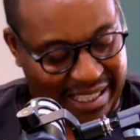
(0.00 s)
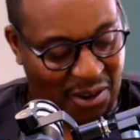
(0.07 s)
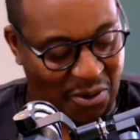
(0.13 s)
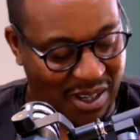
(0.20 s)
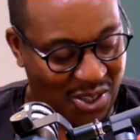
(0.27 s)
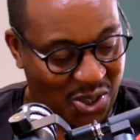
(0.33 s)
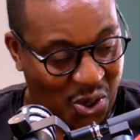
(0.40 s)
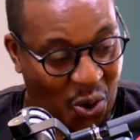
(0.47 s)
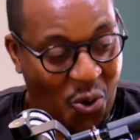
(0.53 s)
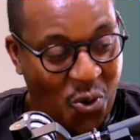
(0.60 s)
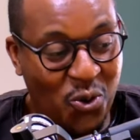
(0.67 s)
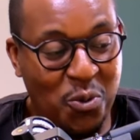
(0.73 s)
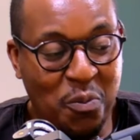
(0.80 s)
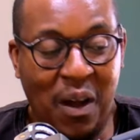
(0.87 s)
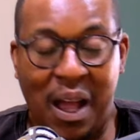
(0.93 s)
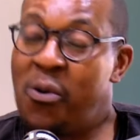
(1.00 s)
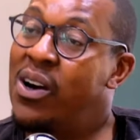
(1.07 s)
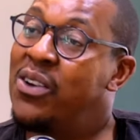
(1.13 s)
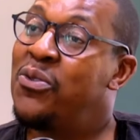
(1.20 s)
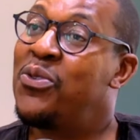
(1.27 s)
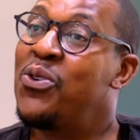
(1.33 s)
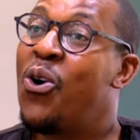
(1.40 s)
I was told by one
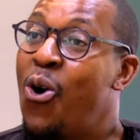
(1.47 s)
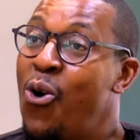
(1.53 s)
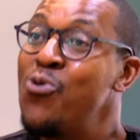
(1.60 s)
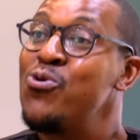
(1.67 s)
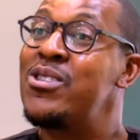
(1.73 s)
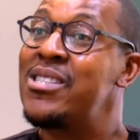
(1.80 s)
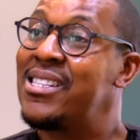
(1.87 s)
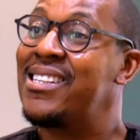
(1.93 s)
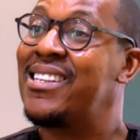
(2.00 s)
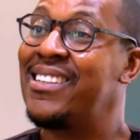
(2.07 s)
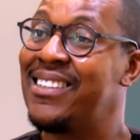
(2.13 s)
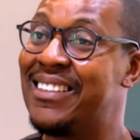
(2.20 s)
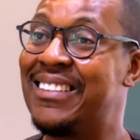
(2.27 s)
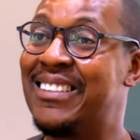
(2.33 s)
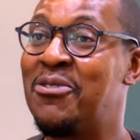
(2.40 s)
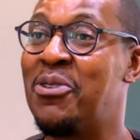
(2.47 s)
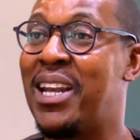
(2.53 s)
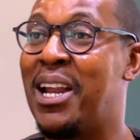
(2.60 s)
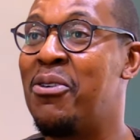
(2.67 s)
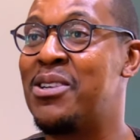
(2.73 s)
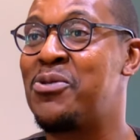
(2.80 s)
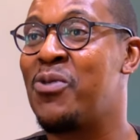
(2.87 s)
of your hosts when I
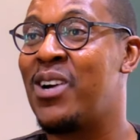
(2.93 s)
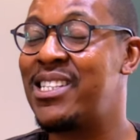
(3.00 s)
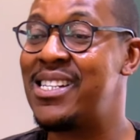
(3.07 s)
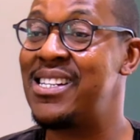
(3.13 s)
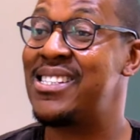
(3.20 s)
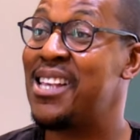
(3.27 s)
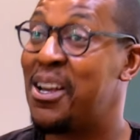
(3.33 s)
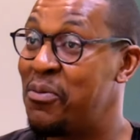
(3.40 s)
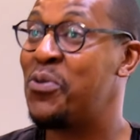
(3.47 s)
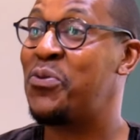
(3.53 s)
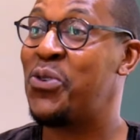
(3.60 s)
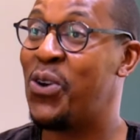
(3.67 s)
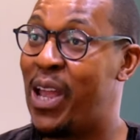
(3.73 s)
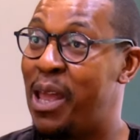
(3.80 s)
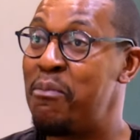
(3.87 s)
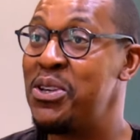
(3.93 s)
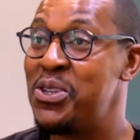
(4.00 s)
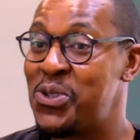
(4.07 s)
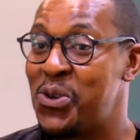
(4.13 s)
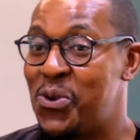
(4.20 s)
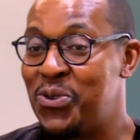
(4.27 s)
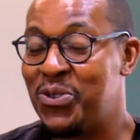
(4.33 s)
was watching some of your
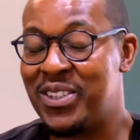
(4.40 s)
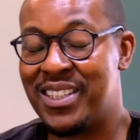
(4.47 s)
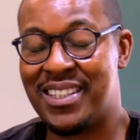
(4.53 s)
episodes.